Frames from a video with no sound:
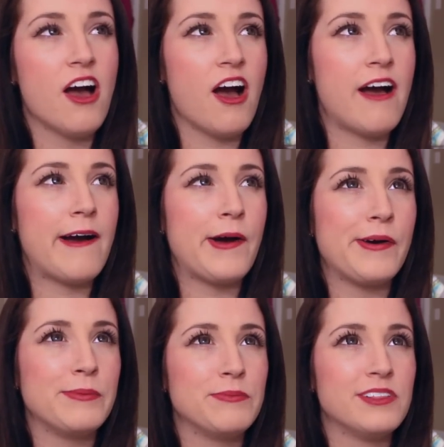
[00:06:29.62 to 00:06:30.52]

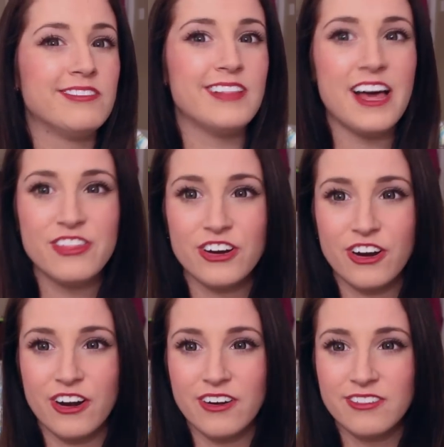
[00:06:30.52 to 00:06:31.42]

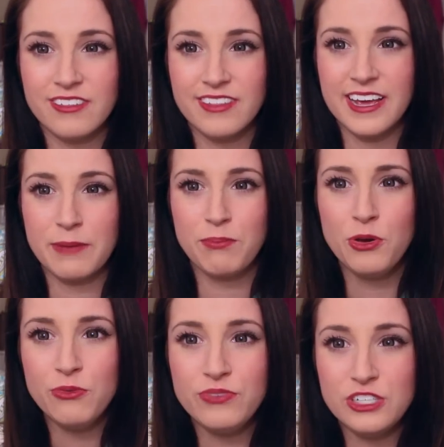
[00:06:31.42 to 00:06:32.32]
Leather, like
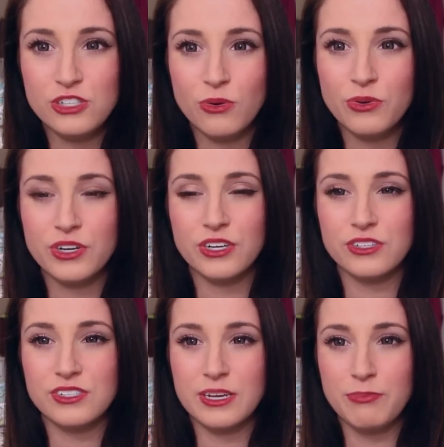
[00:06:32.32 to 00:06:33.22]
poofy
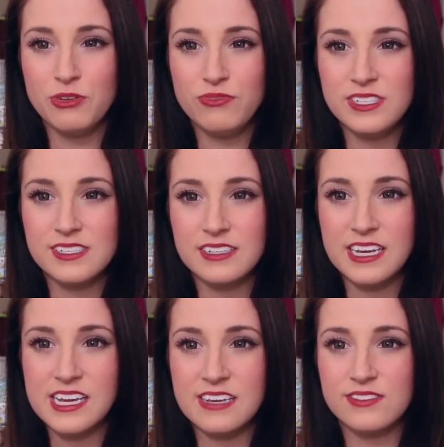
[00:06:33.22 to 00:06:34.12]
shoulders, like poofy
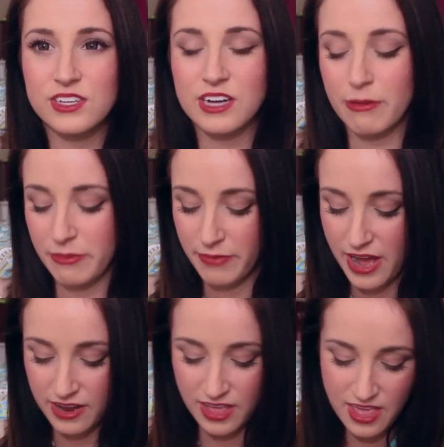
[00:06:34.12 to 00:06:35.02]
sleeves are coming
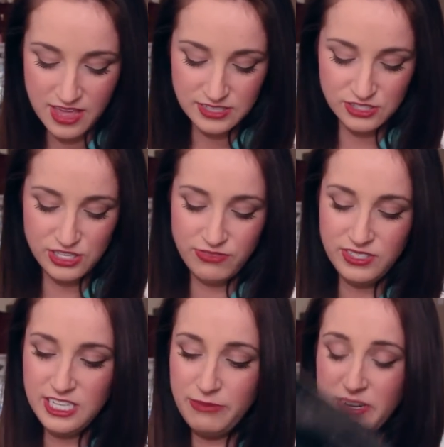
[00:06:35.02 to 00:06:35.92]
back. So
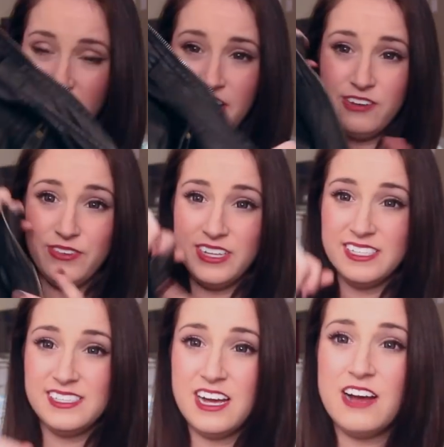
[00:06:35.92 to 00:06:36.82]
definitely keep an eye out for
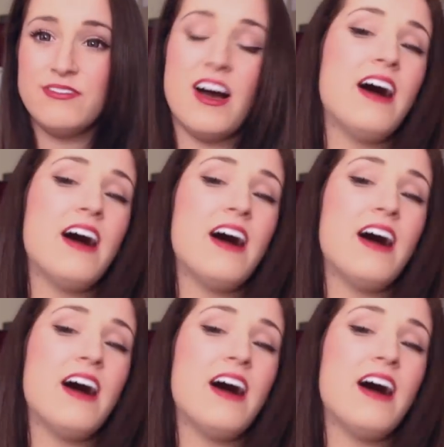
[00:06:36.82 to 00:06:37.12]
that stuff.